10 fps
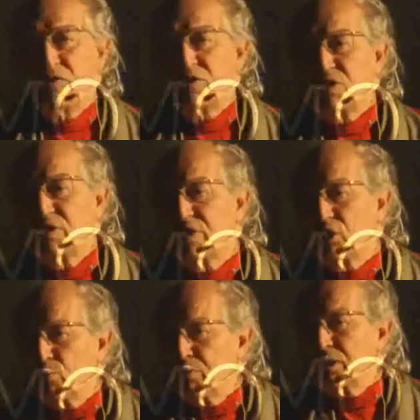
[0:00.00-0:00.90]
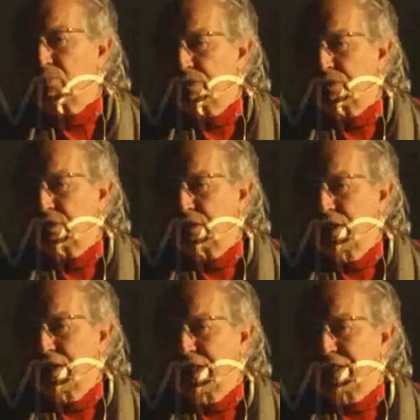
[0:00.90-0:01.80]
receive a commitment,
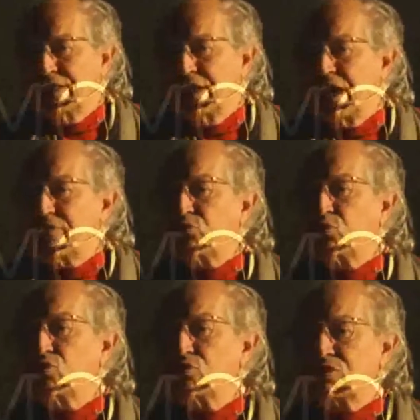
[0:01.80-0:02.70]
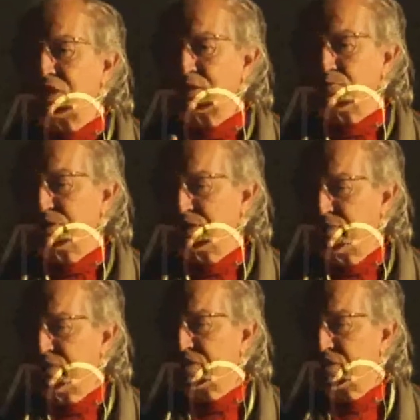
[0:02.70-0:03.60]
they have to use some
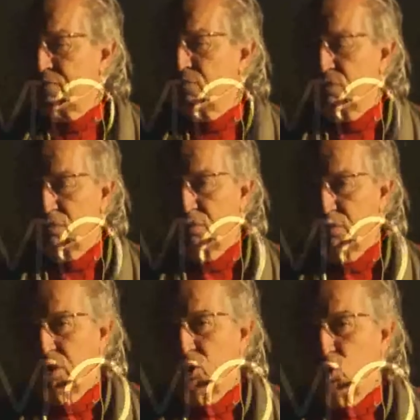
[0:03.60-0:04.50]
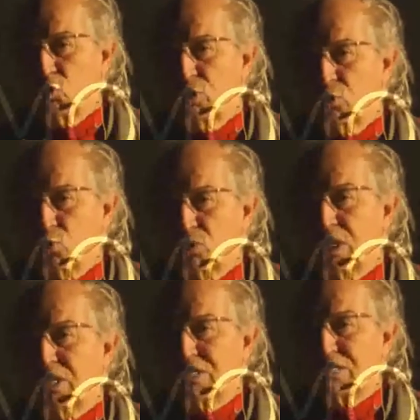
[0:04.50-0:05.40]
specific symbol in order to
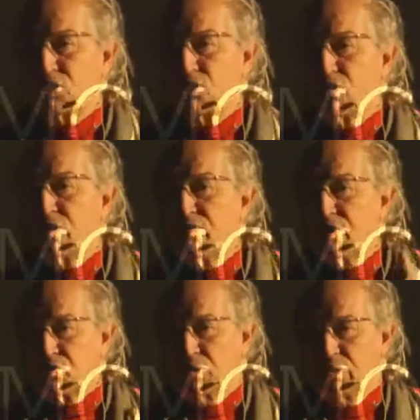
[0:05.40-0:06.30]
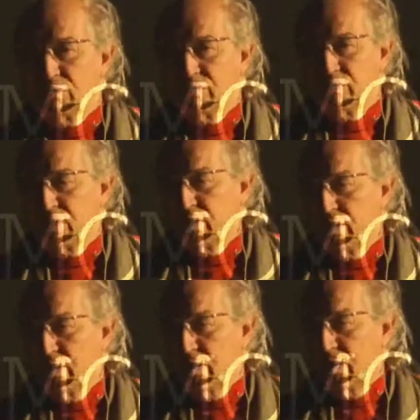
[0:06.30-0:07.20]
tell the story visually.
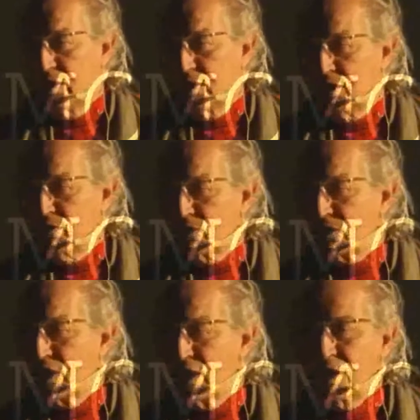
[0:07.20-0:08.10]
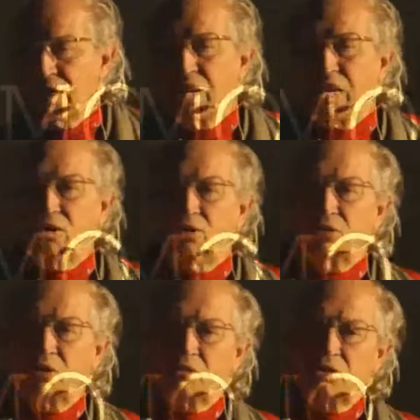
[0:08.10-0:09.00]
There was a kind
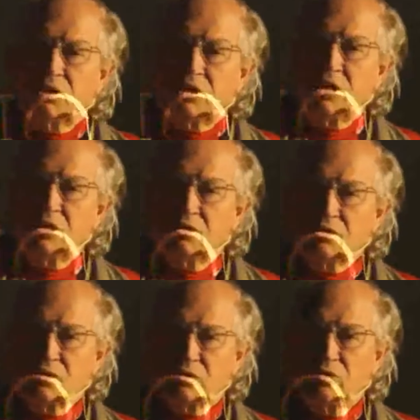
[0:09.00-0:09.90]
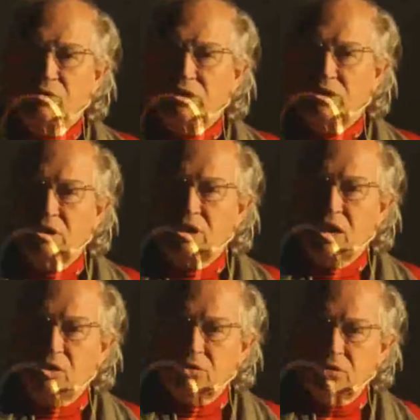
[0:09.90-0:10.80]
of dictators written
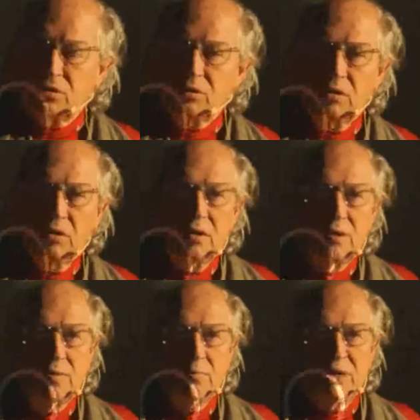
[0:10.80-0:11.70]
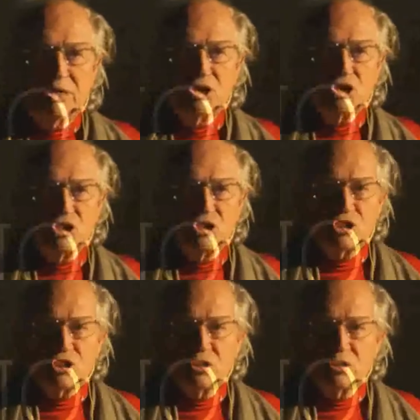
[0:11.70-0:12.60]
down by the
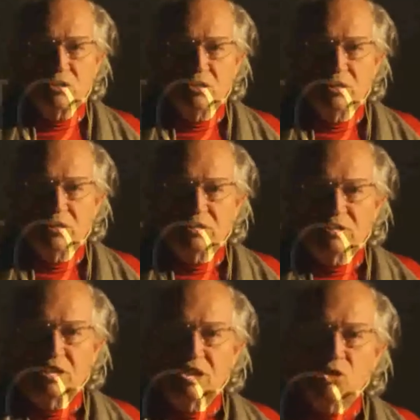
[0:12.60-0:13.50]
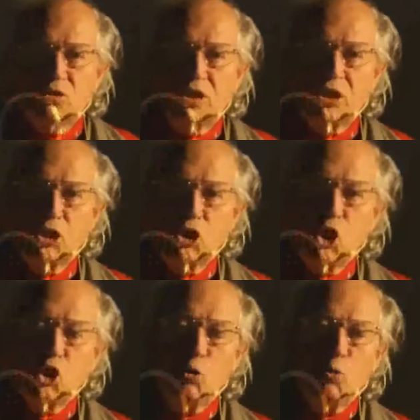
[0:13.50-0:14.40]
church that you
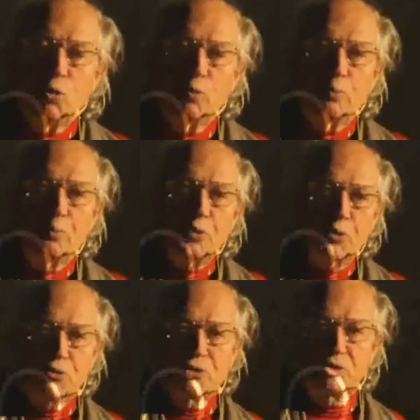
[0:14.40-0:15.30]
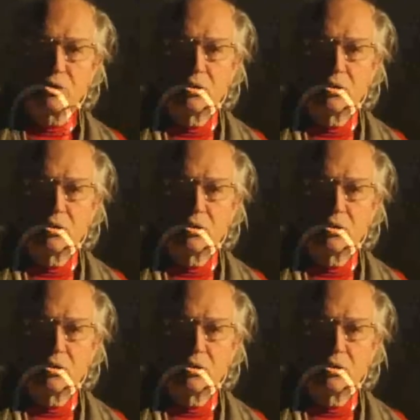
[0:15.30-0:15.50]
cannot put